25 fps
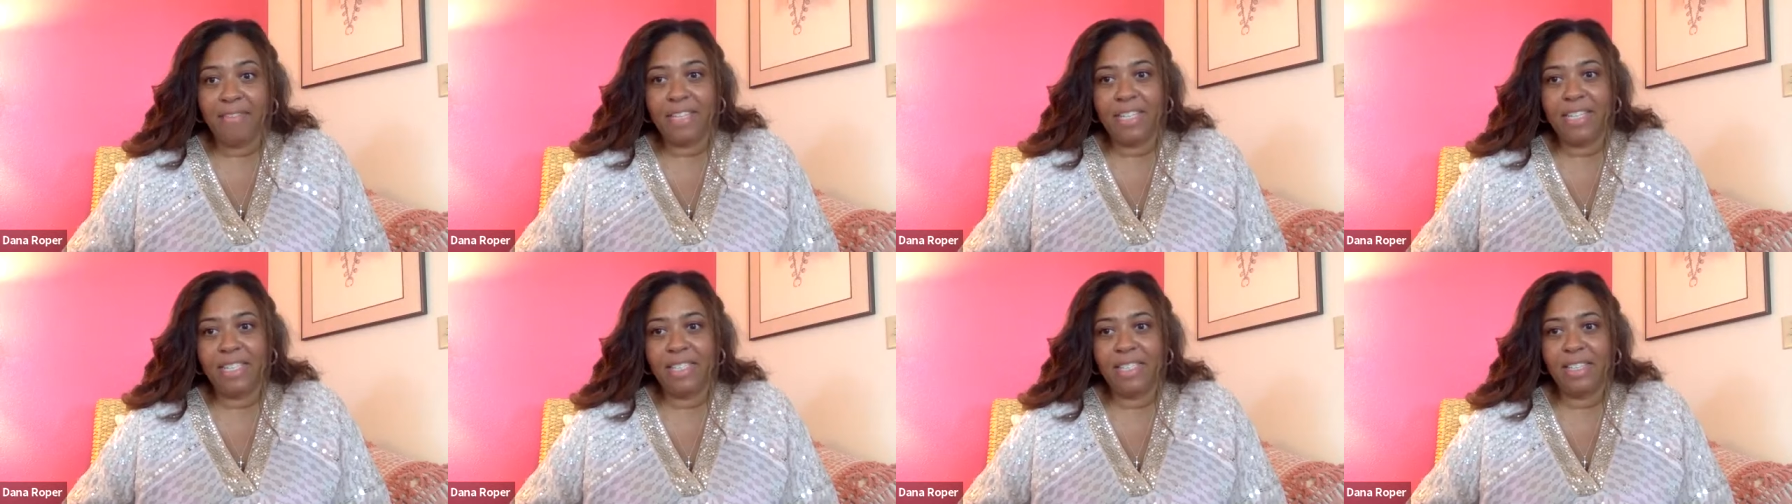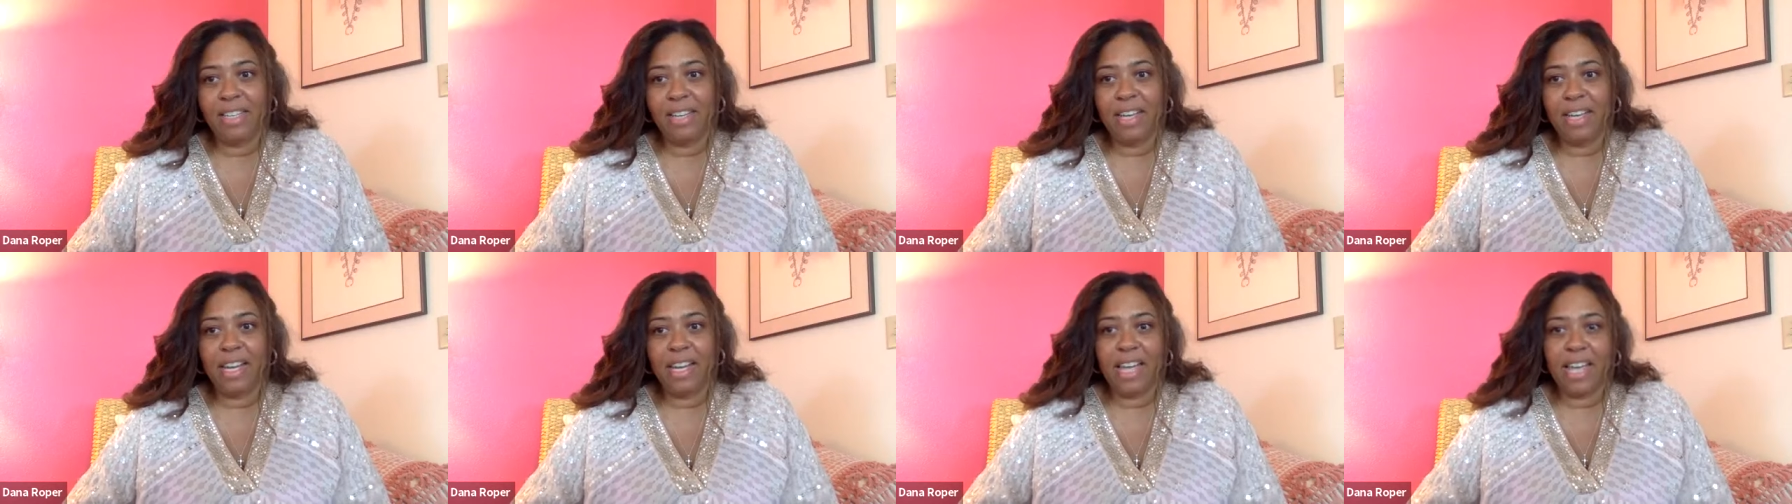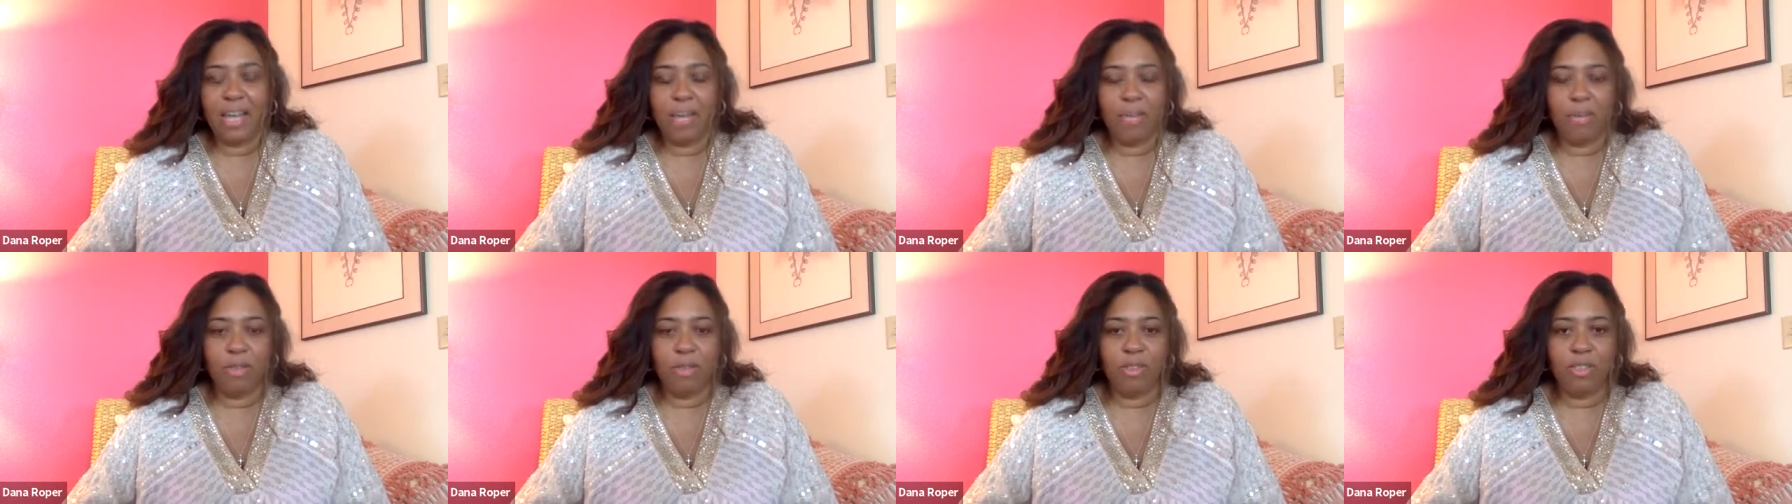is not
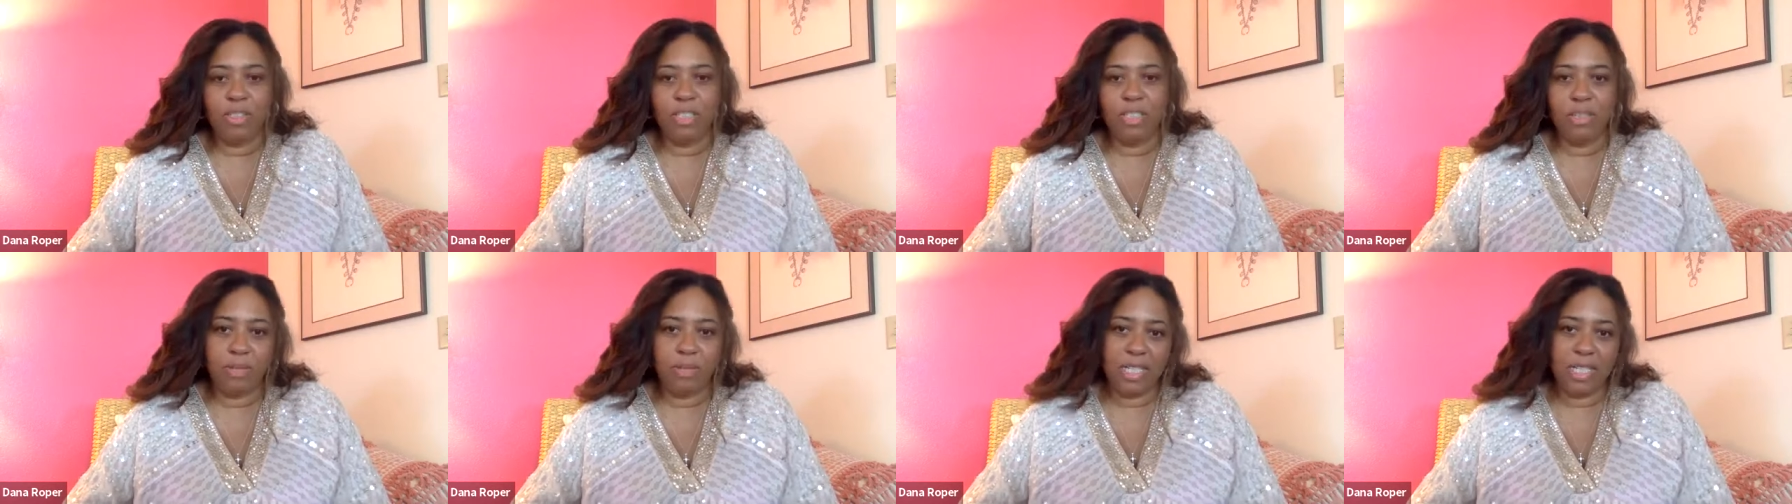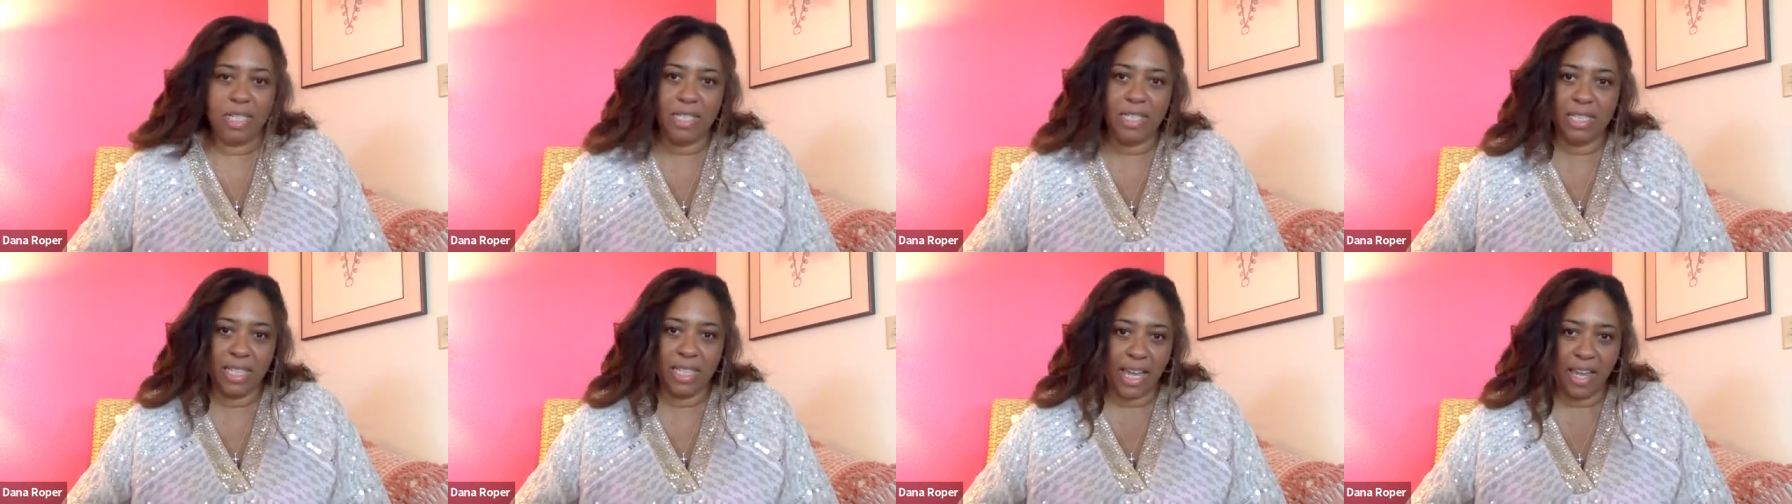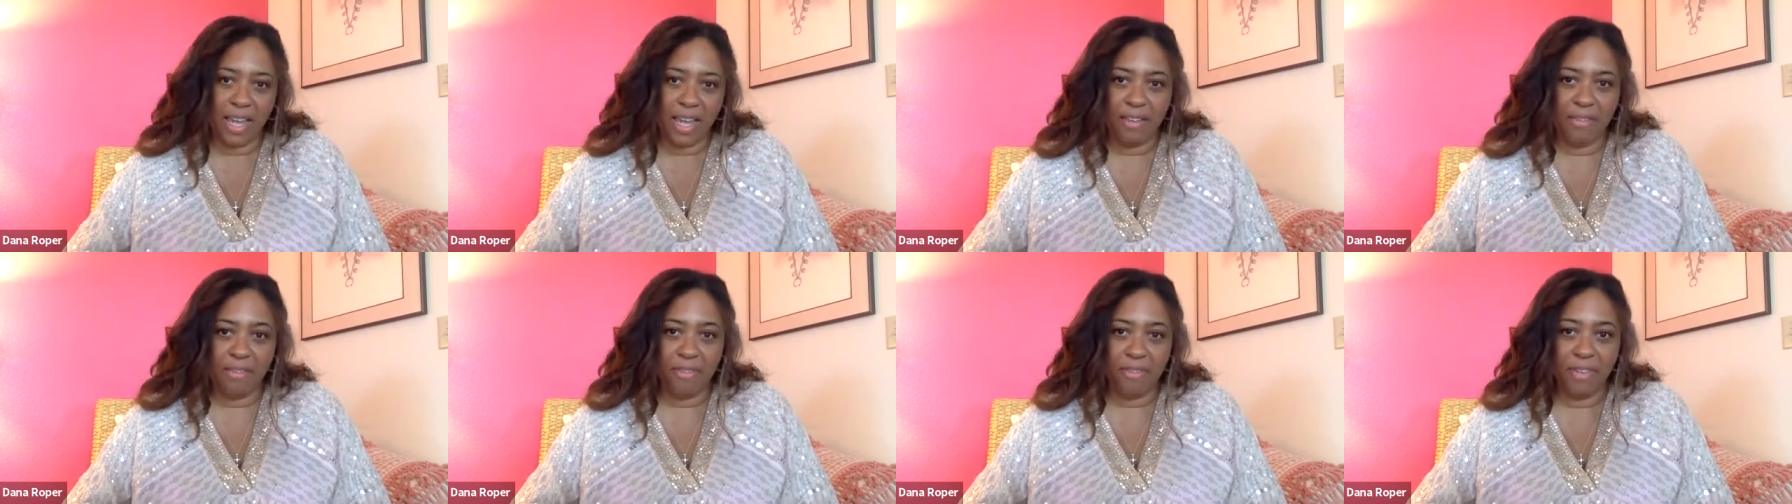able to be
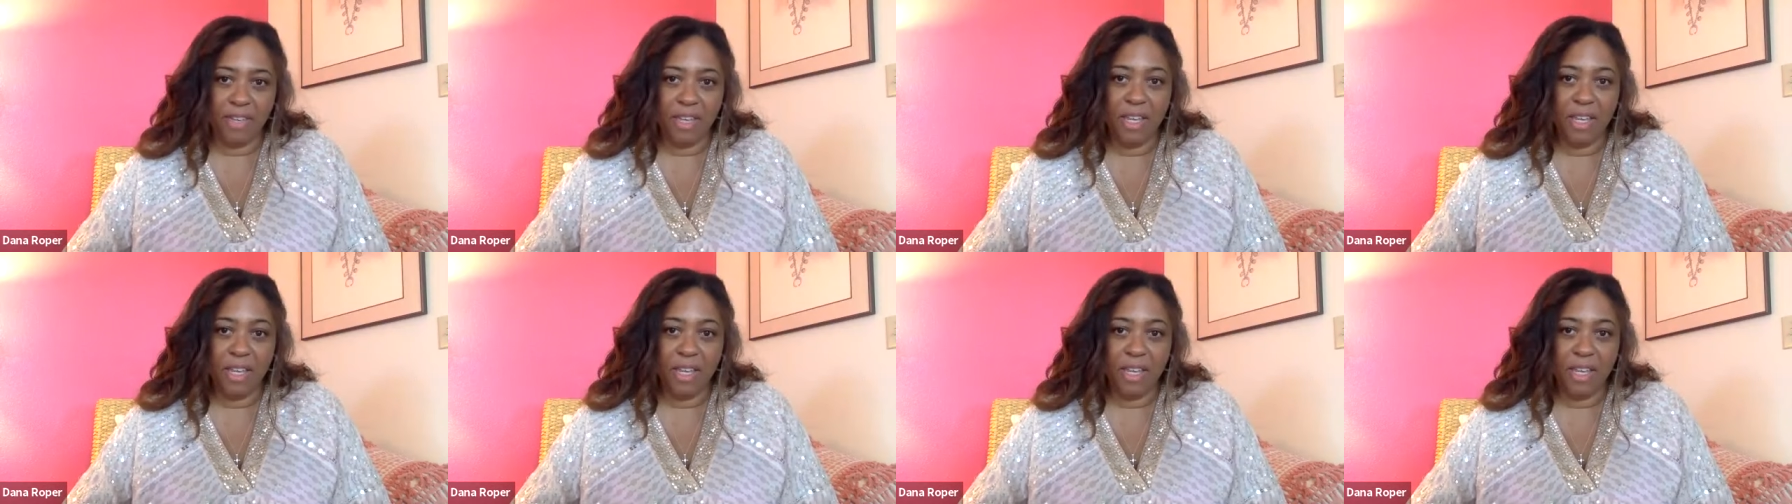safe,